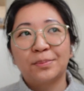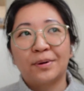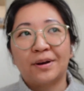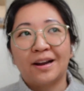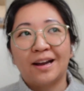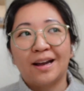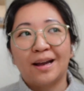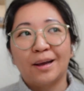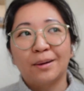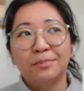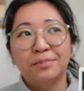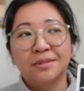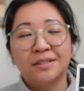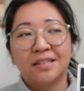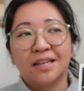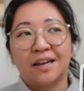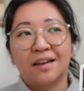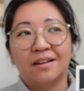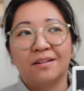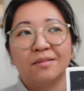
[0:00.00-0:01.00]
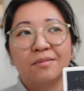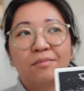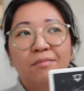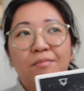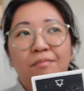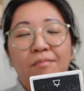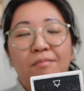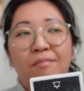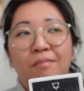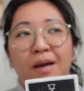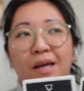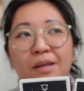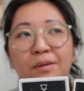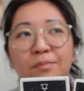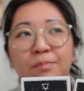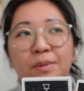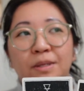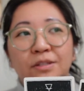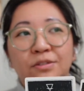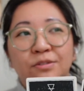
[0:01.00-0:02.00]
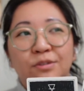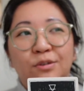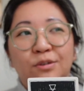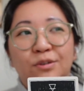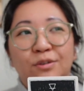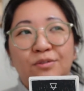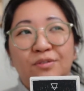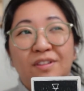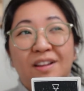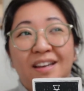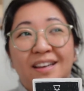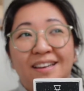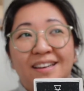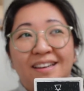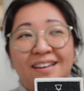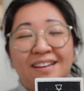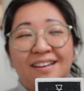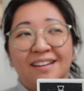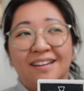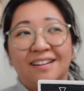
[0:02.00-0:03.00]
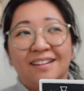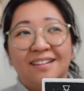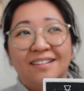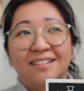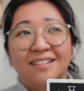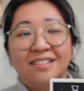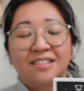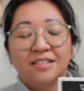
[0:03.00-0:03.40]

perhaps, that might be sort of like a.